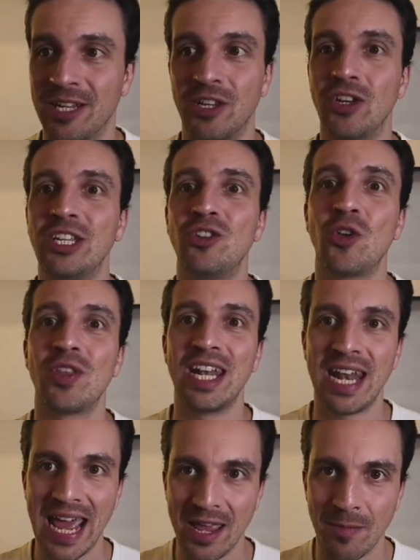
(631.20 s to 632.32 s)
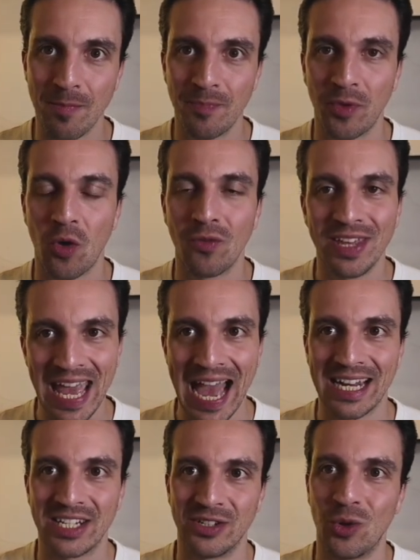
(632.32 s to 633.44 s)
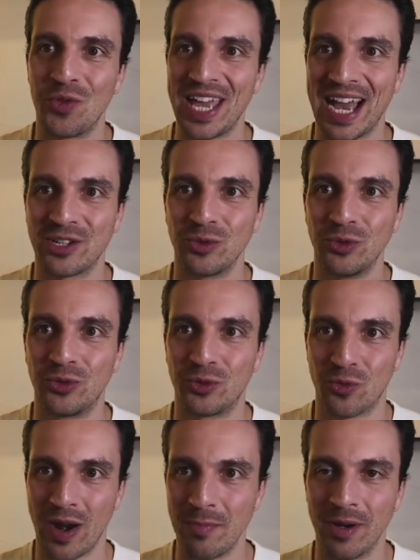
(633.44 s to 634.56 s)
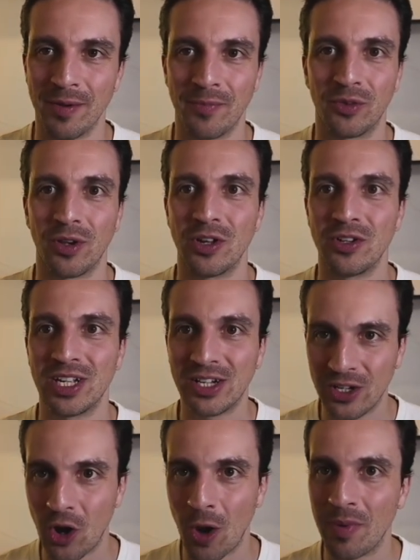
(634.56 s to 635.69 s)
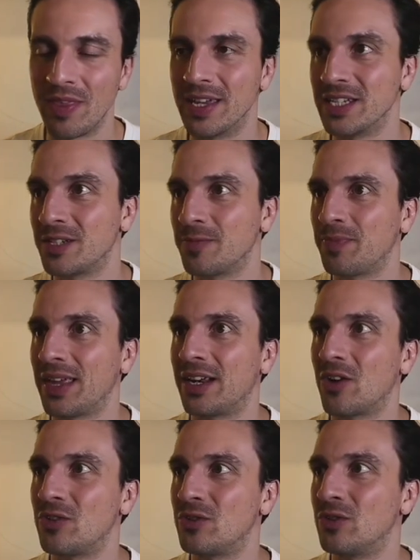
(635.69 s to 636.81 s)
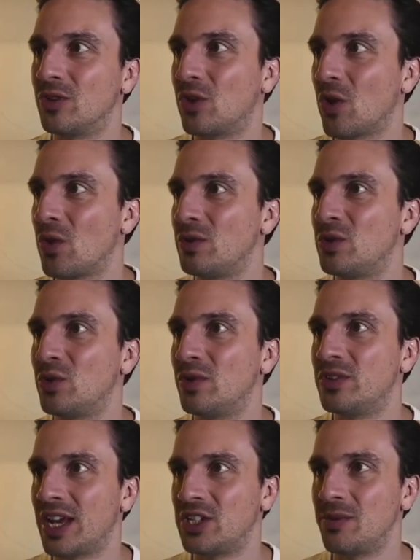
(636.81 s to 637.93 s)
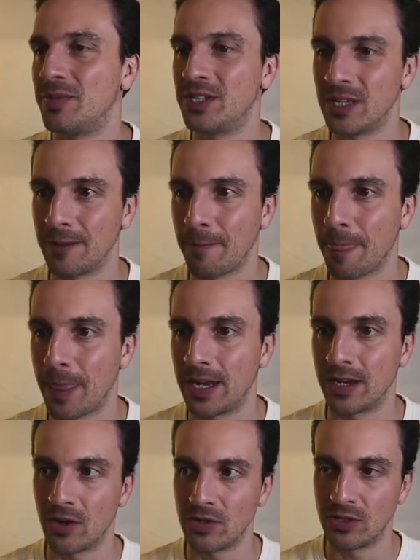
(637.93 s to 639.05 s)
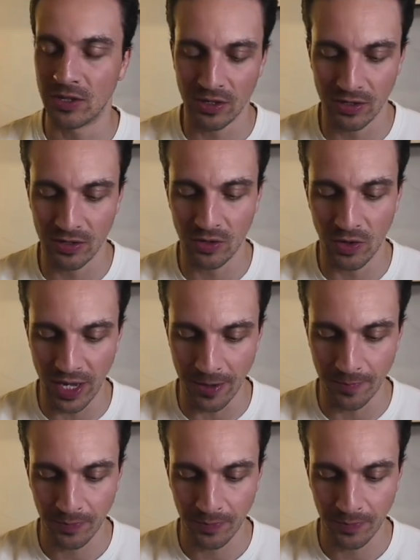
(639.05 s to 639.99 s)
you need to know the name of the actor or the actual scraper. So I'm going to copy this and I'm going to go to ChatGPT and I'm going to go, okay,